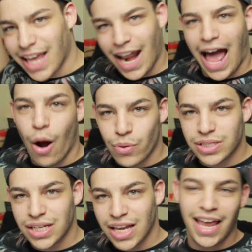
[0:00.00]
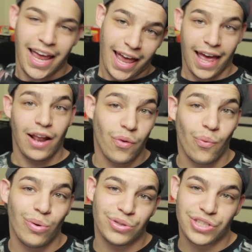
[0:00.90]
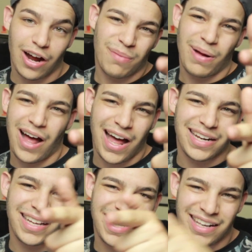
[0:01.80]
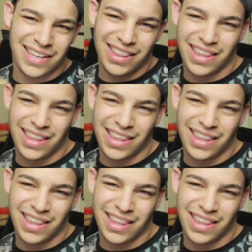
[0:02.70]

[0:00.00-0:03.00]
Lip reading: get out. And we'll talk about how to get